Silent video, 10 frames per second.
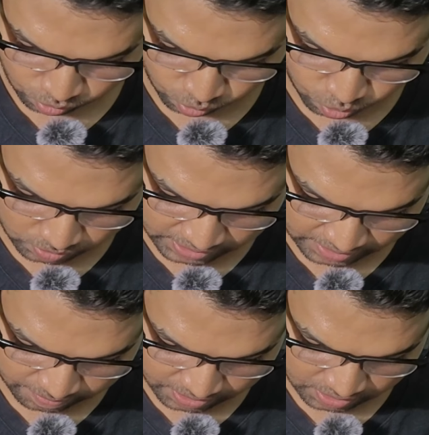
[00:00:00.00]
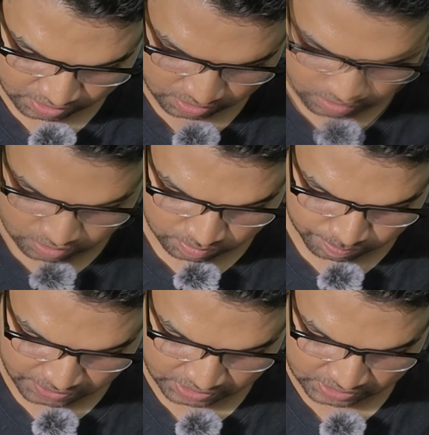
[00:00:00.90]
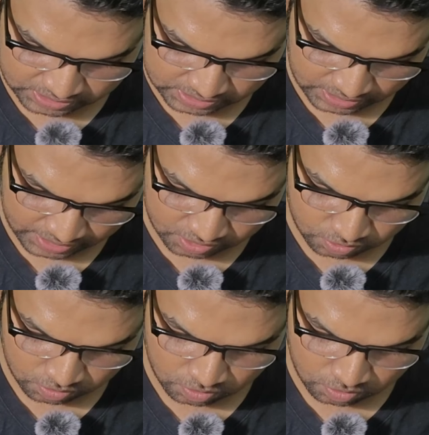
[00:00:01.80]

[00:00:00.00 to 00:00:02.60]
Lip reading: Rook d1, pin this knight.